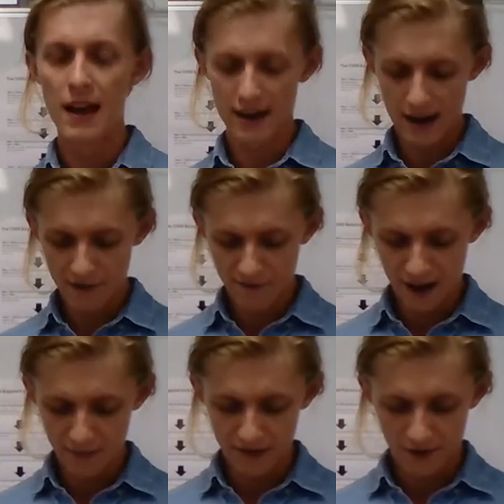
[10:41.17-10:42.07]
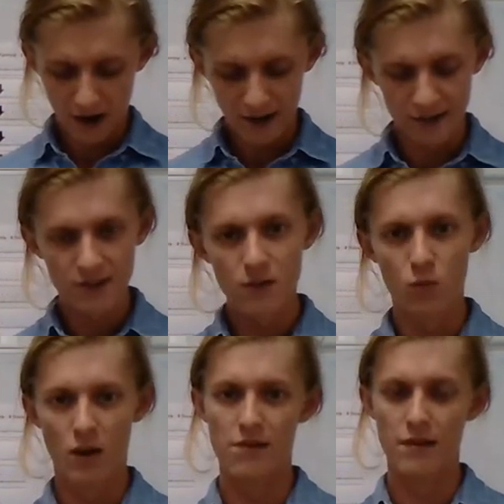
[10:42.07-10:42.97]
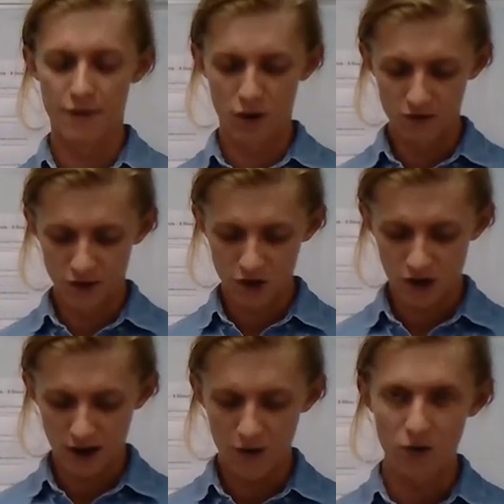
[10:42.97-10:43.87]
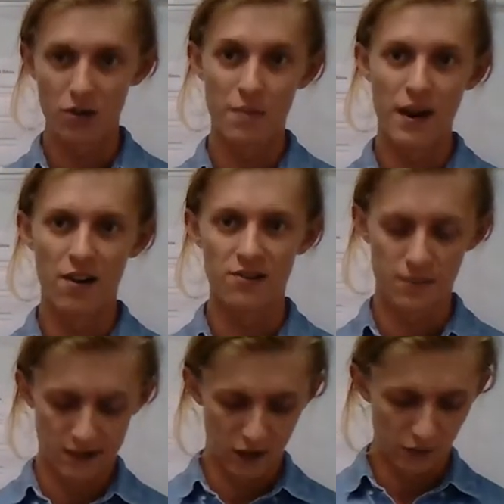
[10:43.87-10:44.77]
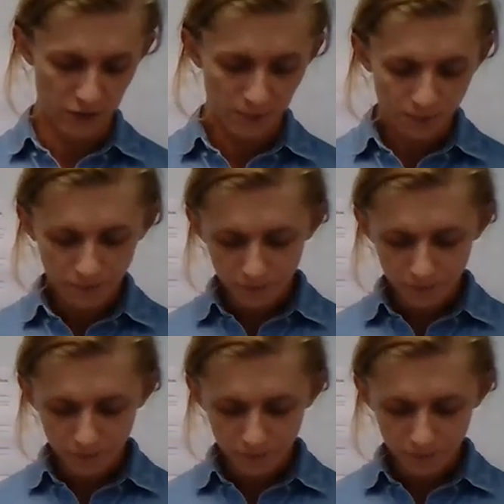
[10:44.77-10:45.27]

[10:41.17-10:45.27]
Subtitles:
and any family violence, whether it involves the child or the parents themselves.